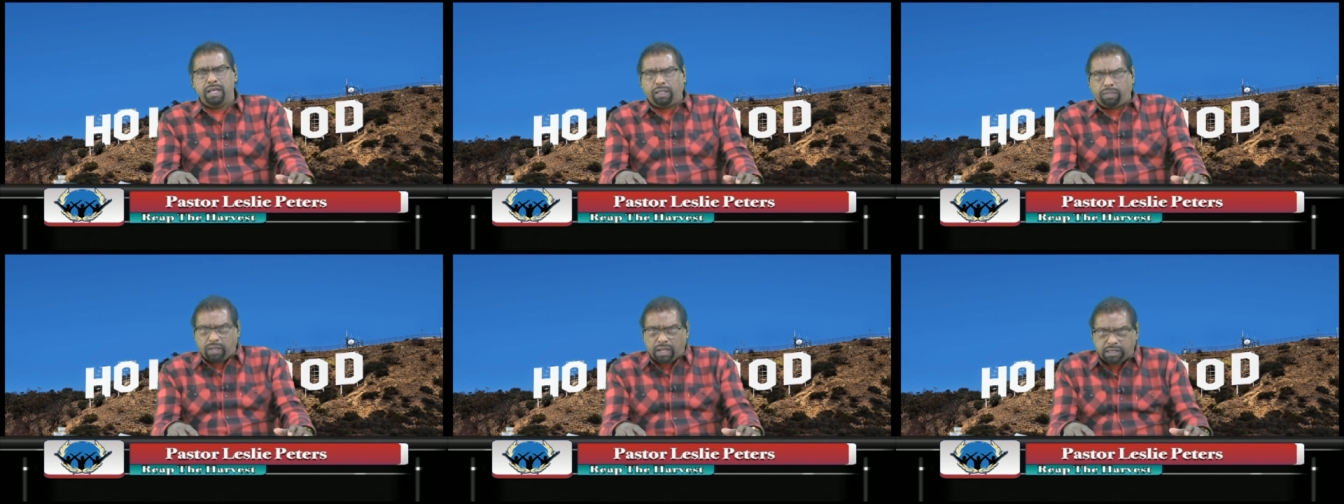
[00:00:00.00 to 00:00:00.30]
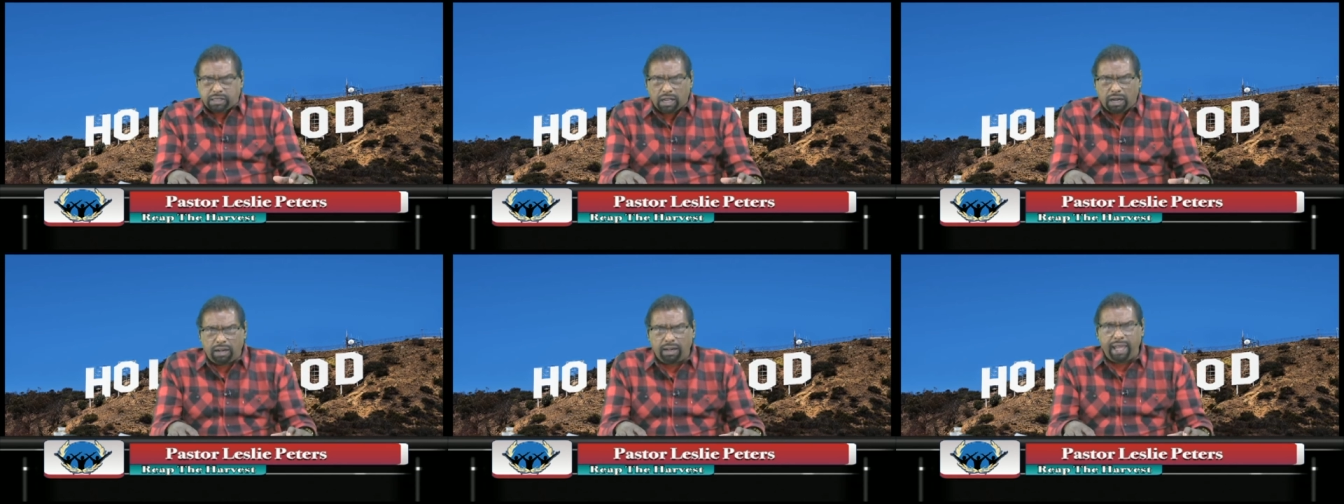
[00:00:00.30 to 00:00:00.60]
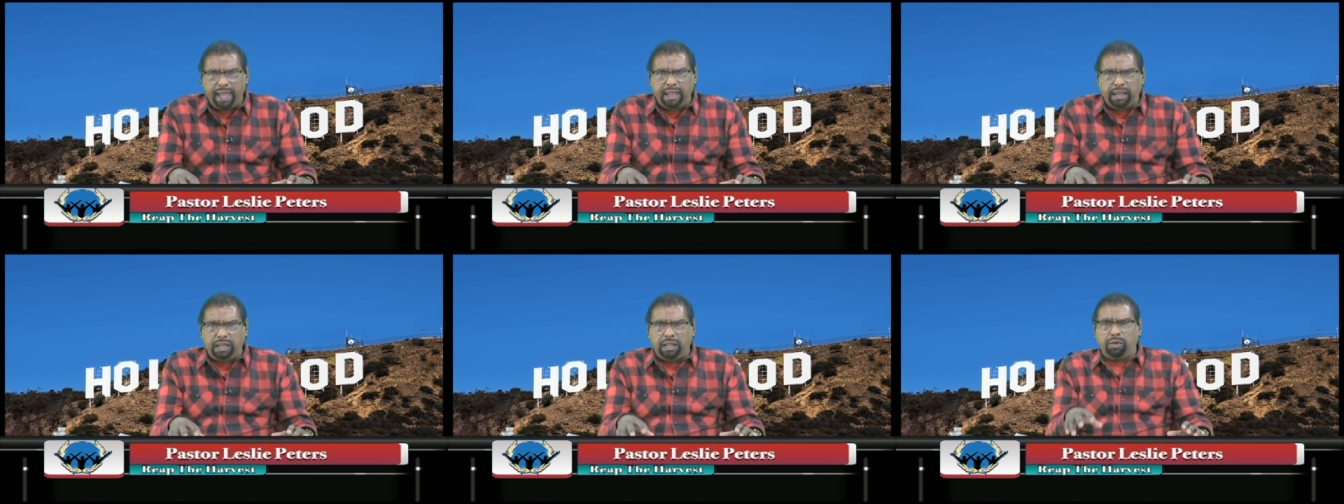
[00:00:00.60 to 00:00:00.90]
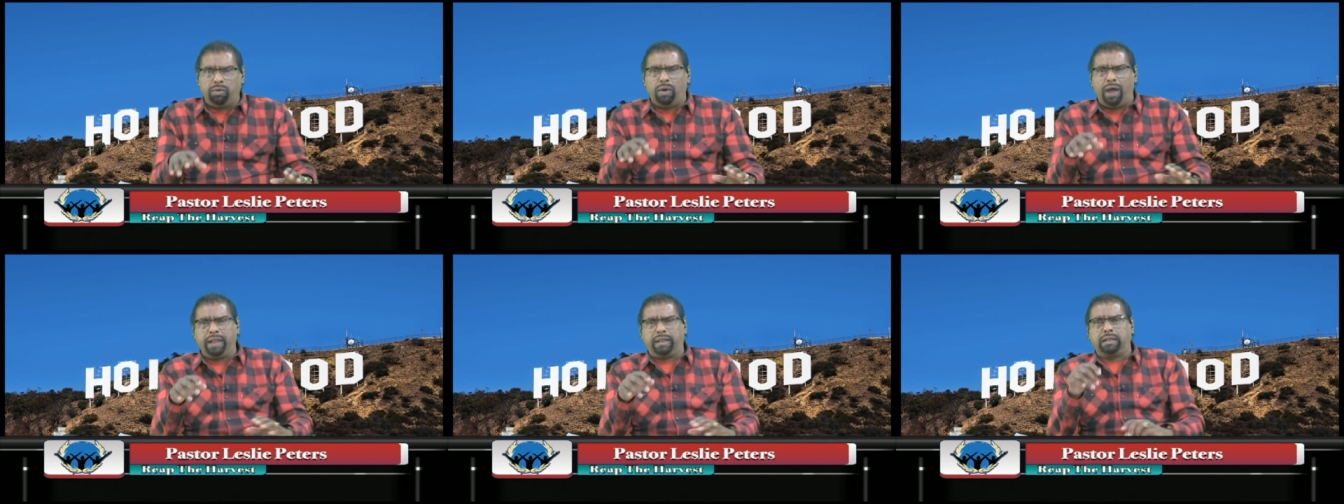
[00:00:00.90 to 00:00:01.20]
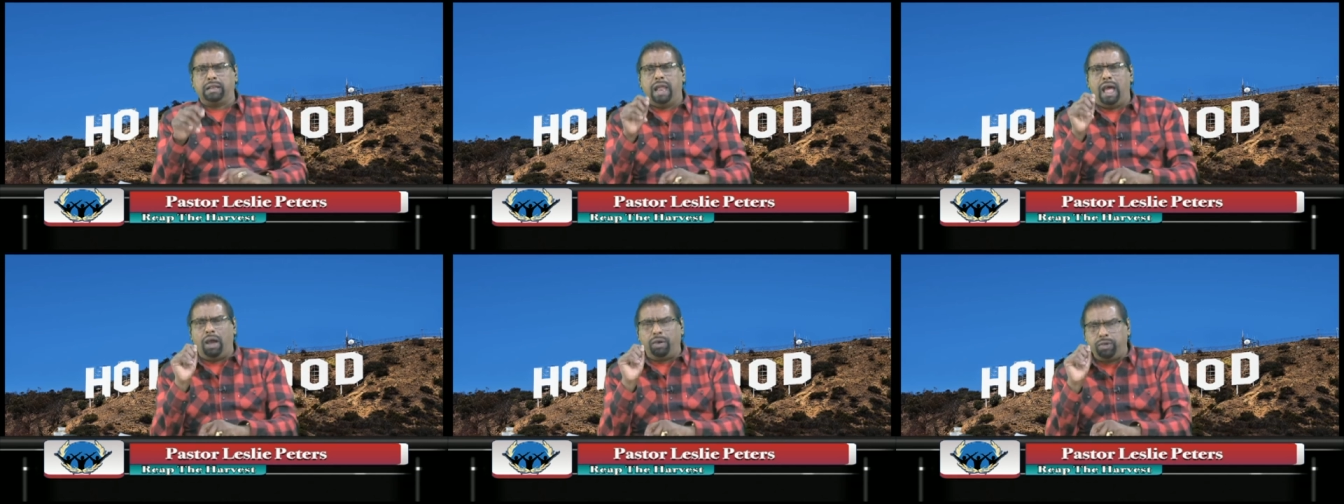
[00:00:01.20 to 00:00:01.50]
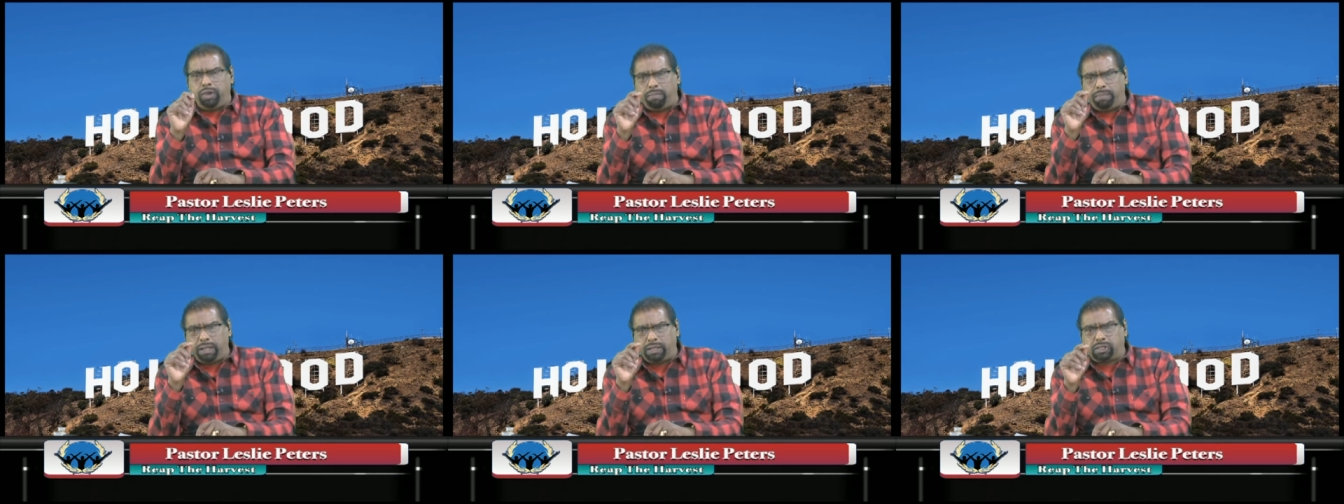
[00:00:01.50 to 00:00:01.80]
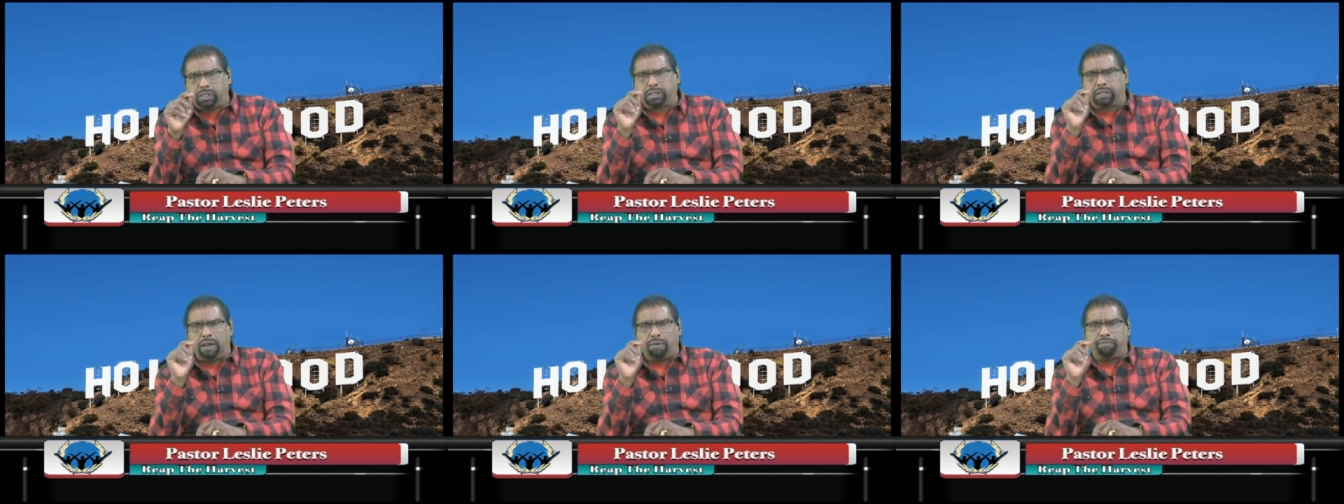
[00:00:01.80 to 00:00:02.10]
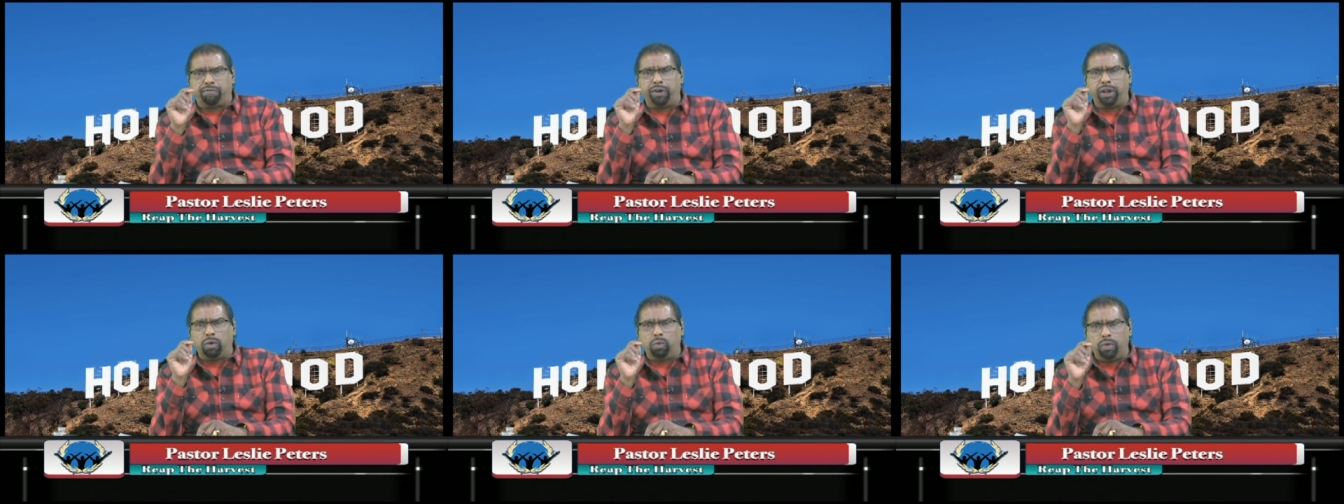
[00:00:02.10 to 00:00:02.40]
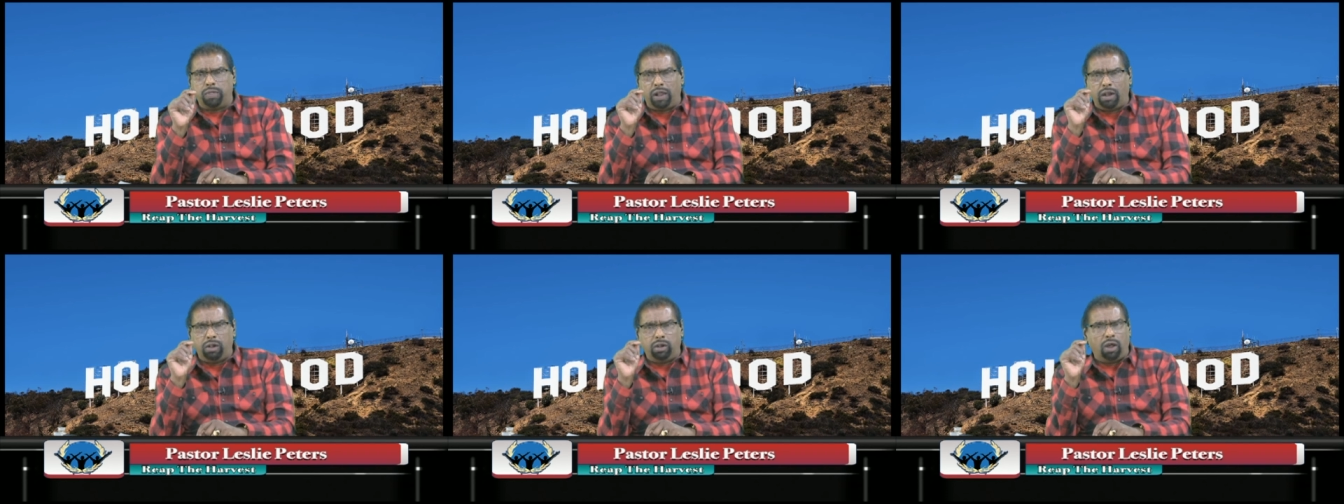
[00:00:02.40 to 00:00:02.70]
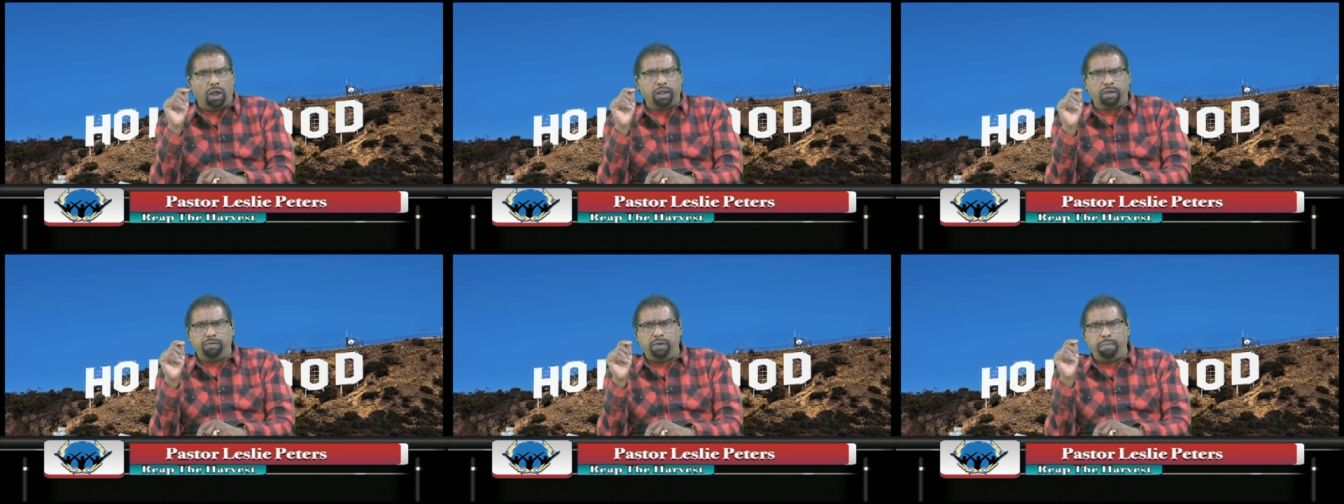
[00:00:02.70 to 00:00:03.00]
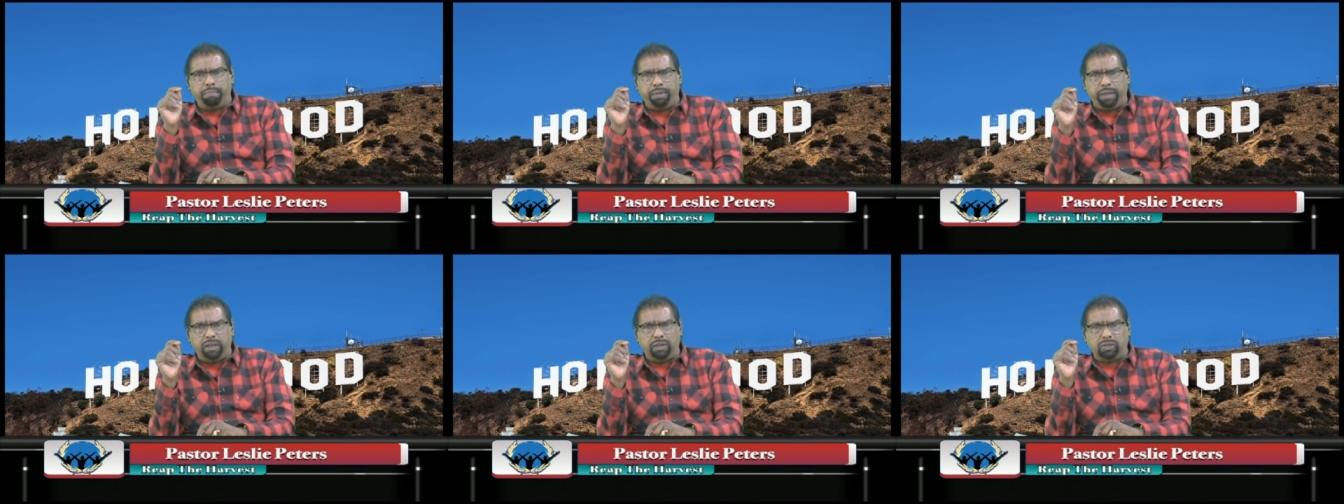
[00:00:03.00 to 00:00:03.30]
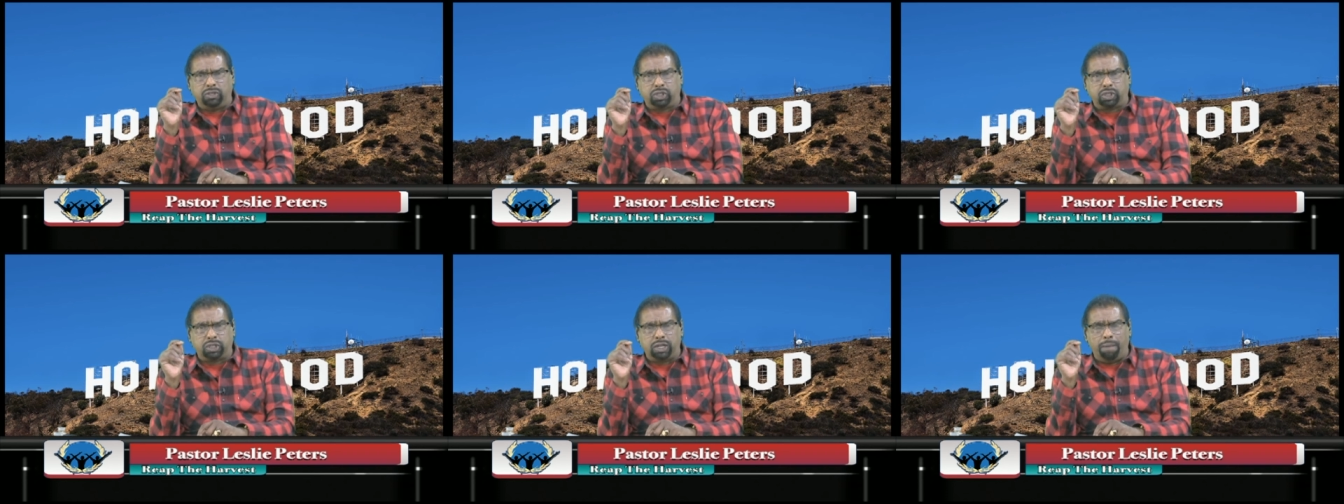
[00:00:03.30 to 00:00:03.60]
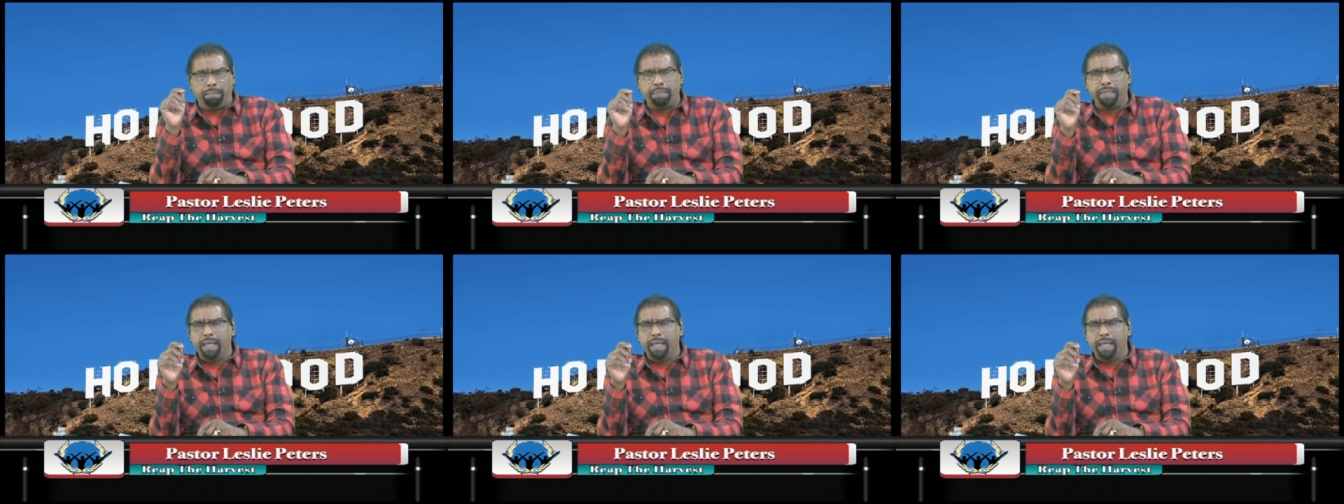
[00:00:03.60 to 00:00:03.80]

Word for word: There's a lady right now, you've been suffering with a lot of abuse.